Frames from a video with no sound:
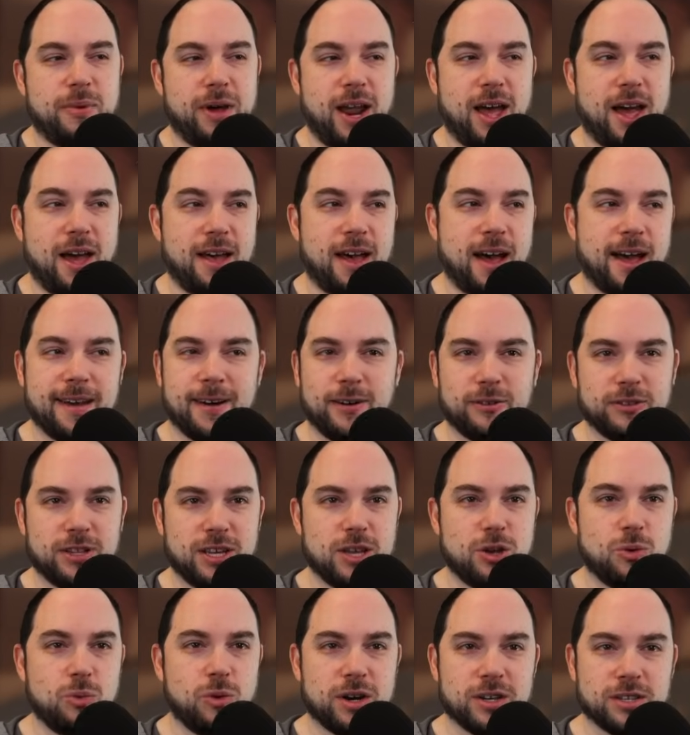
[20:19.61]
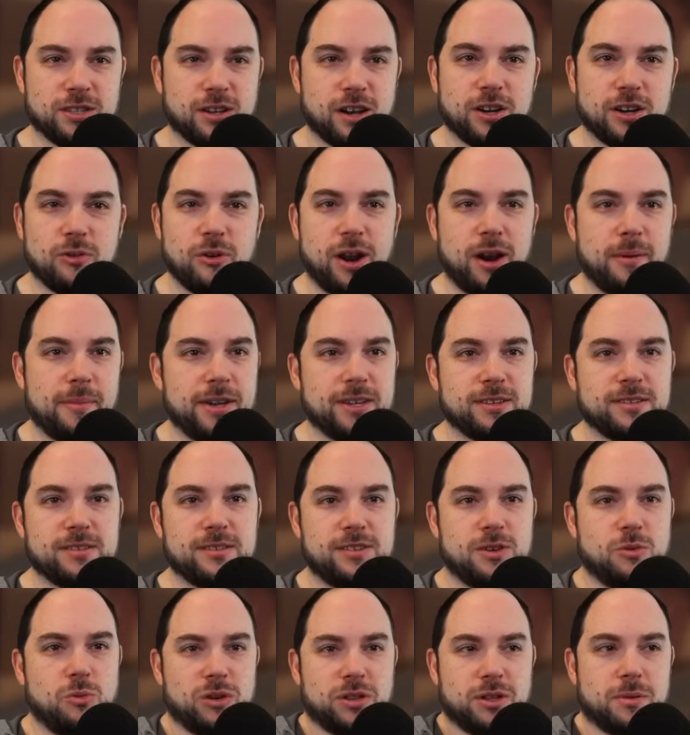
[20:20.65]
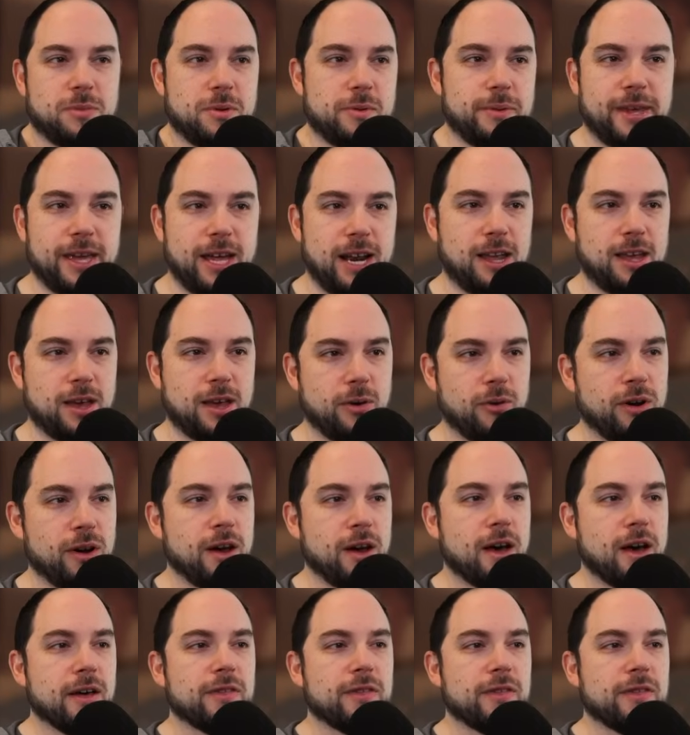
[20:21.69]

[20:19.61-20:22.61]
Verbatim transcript: but I don't think you want to stun your enemies. You want them to be hitting you.